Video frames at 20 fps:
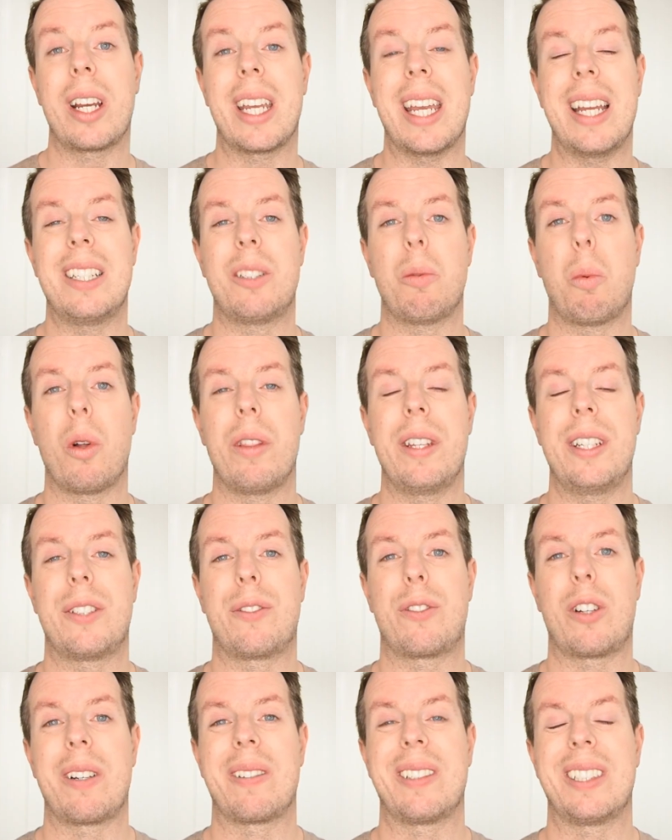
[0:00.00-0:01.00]
get into what this
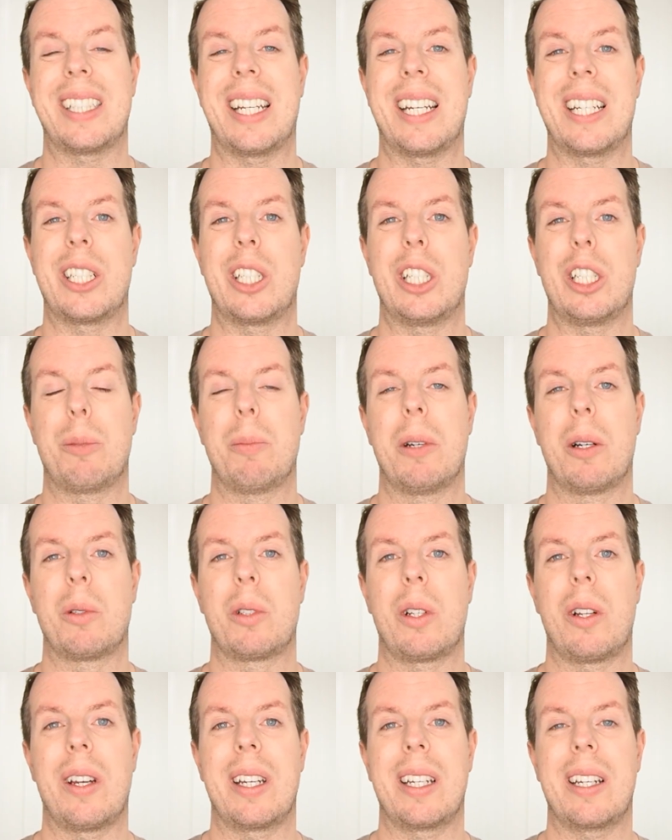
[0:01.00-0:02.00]
fragrance actually smells
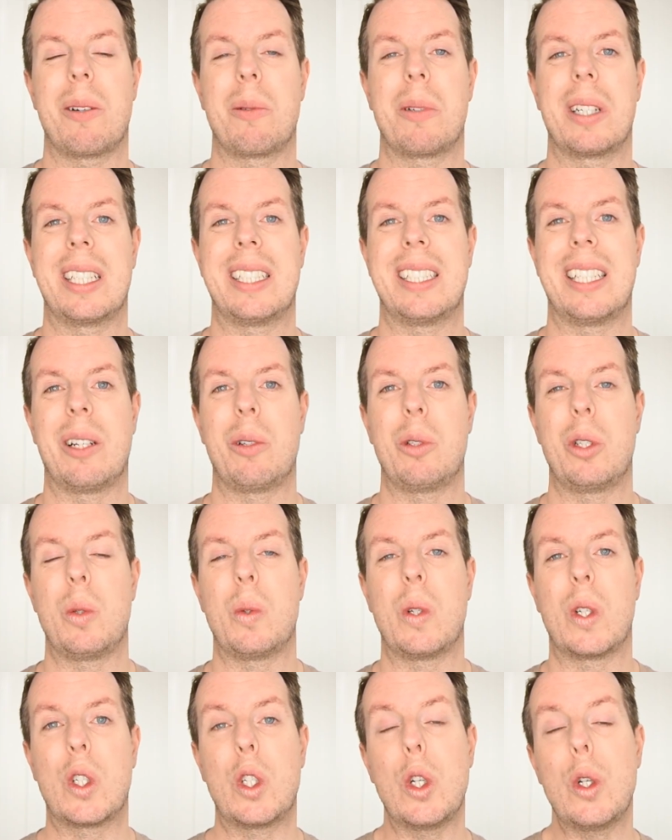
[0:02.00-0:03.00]
like, I'm going to tell you
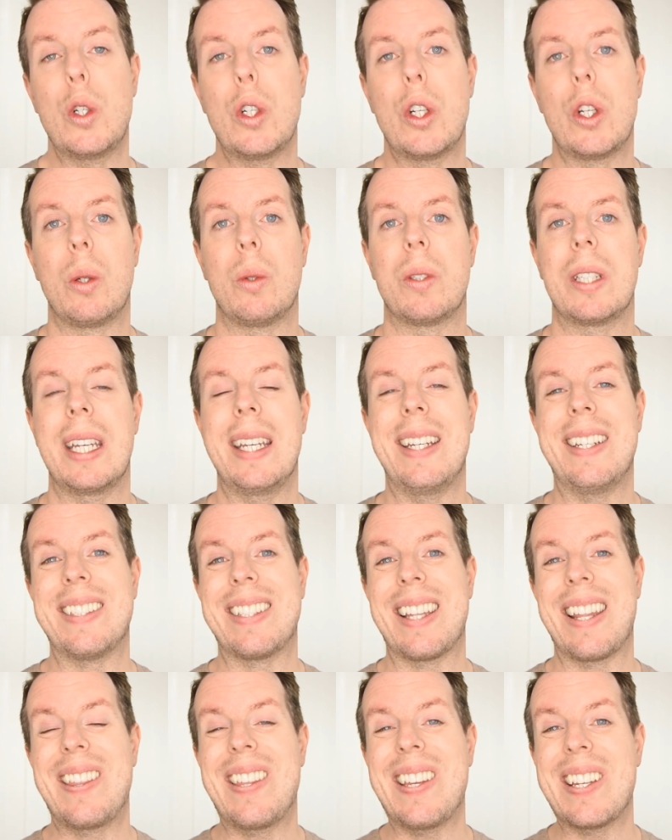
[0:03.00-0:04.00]
the good news is
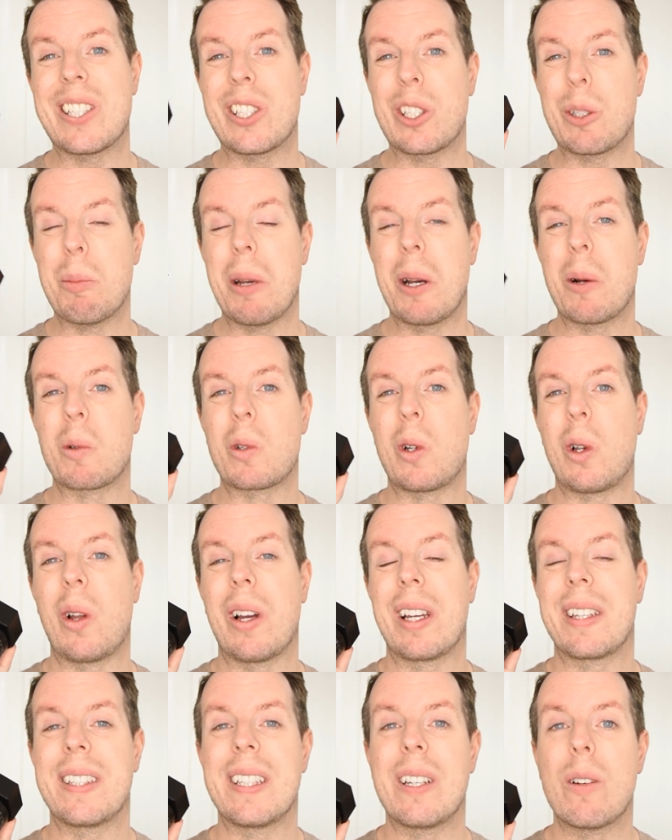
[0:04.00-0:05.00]
that this smells
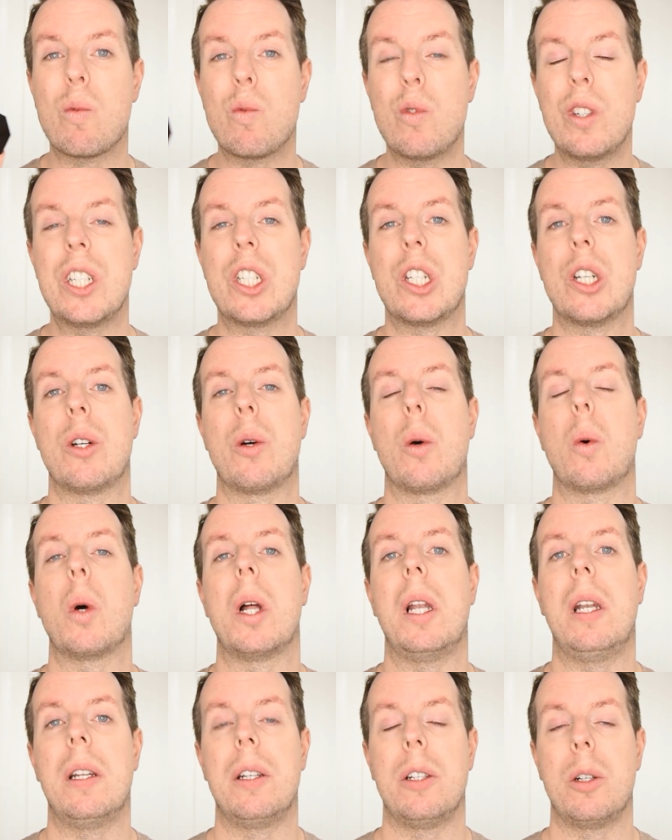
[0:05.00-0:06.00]
like the original
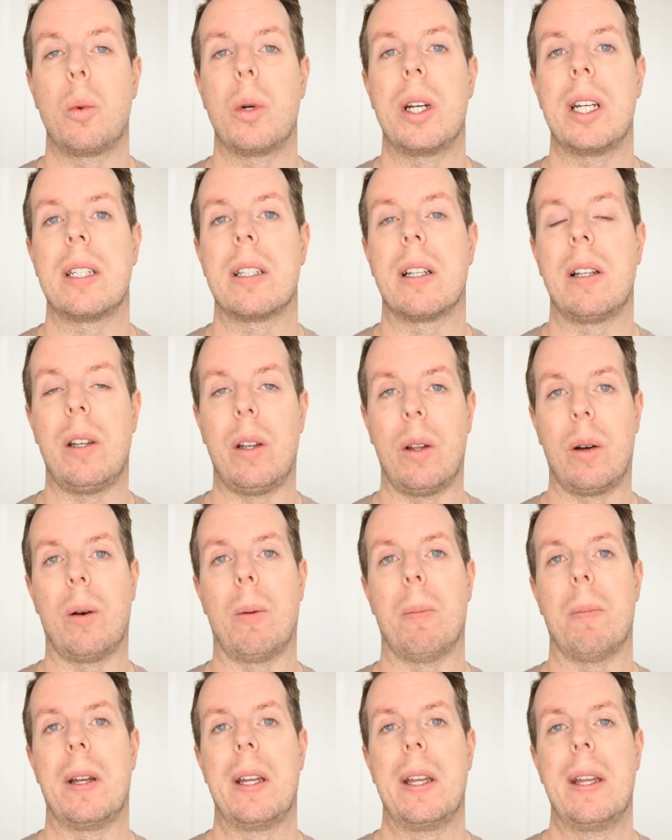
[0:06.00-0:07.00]
Nuit De
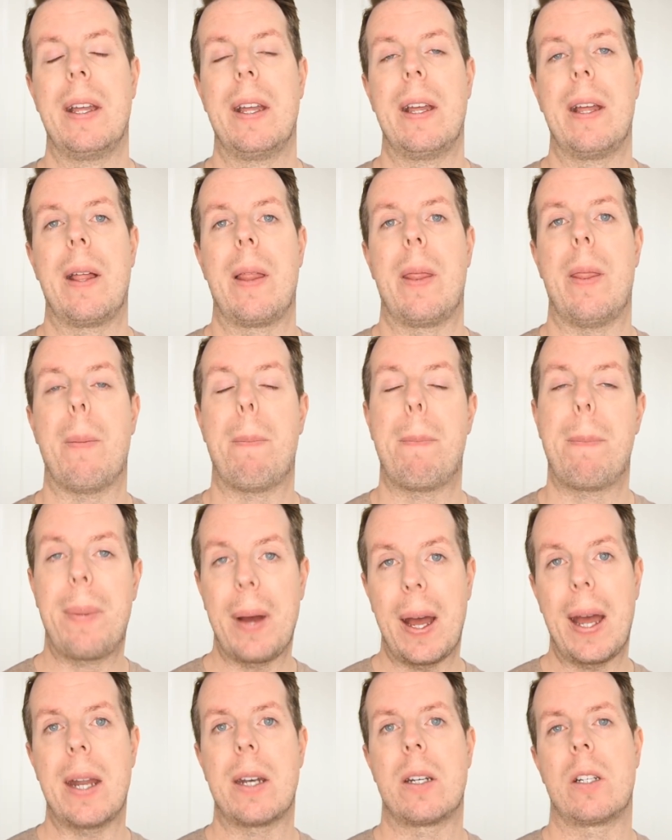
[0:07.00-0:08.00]
L'Homme. The
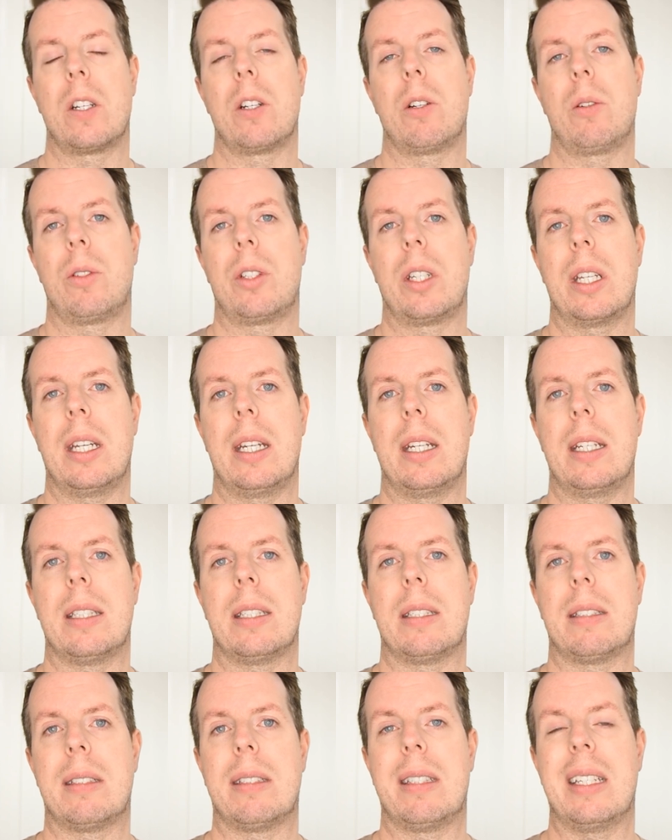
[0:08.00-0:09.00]
bad news
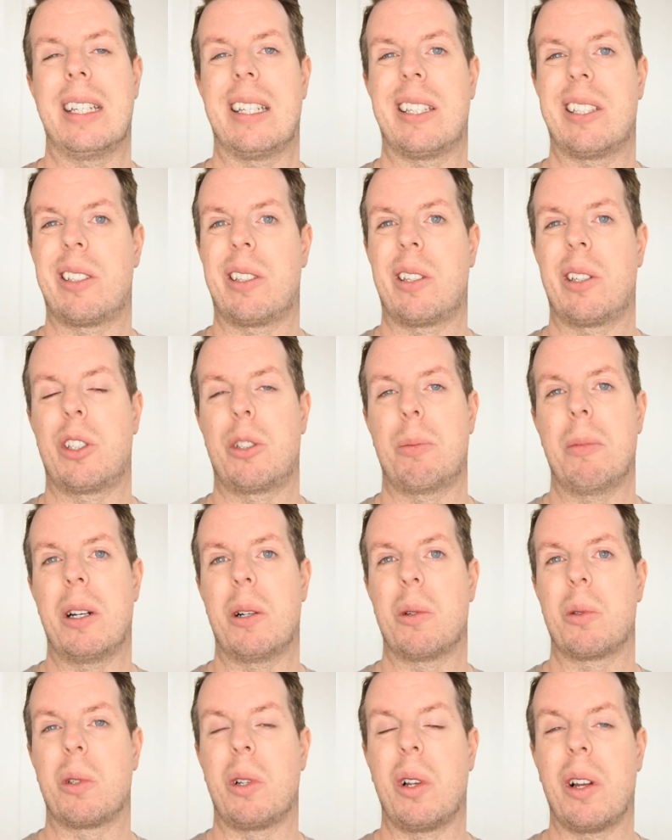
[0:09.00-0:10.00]
is this
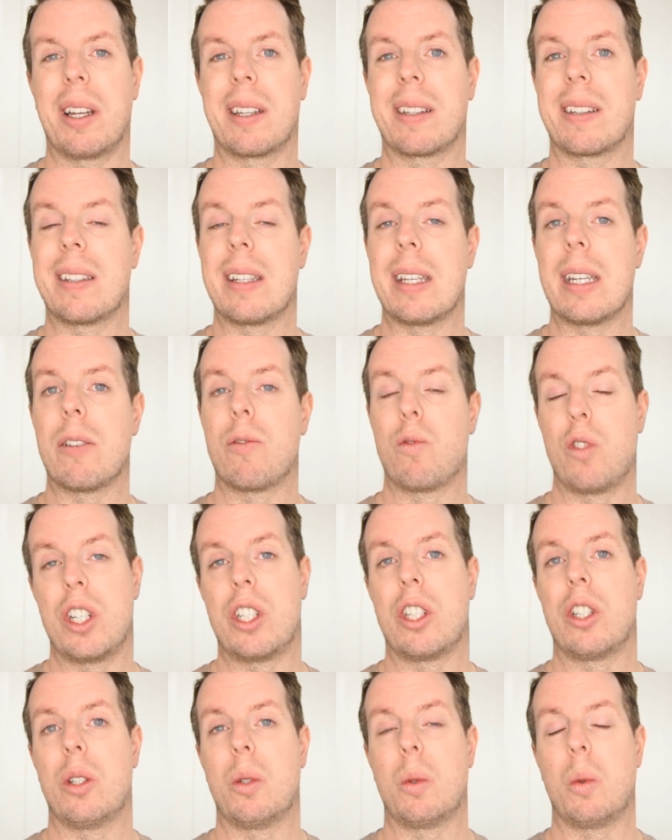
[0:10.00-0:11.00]
smells like the
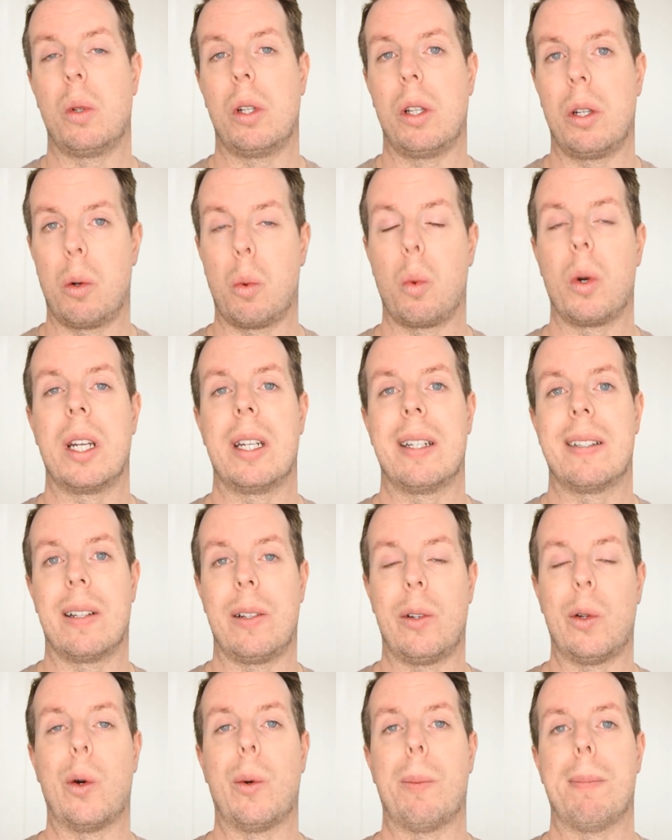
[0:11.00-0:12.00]
original Nuit De
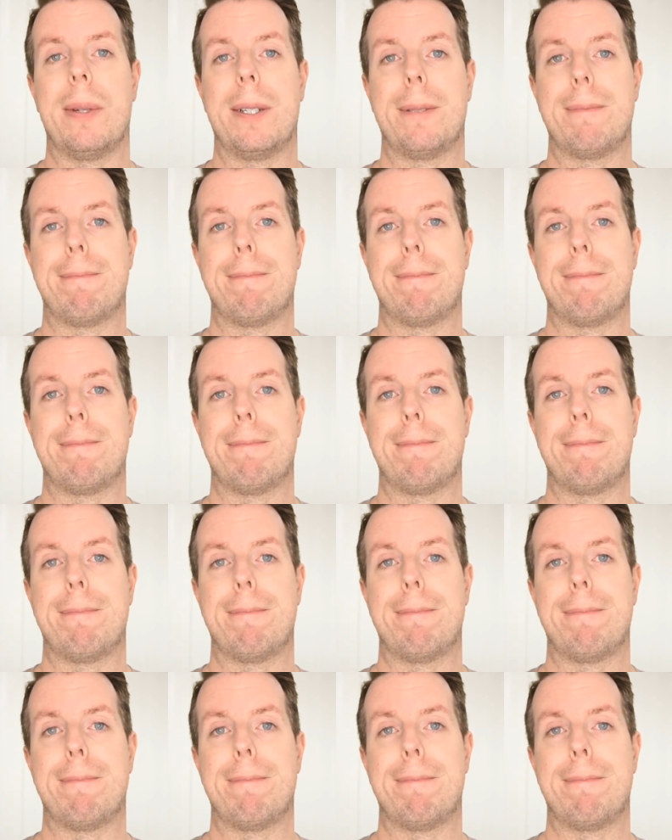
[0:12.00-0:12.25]
L'Homme.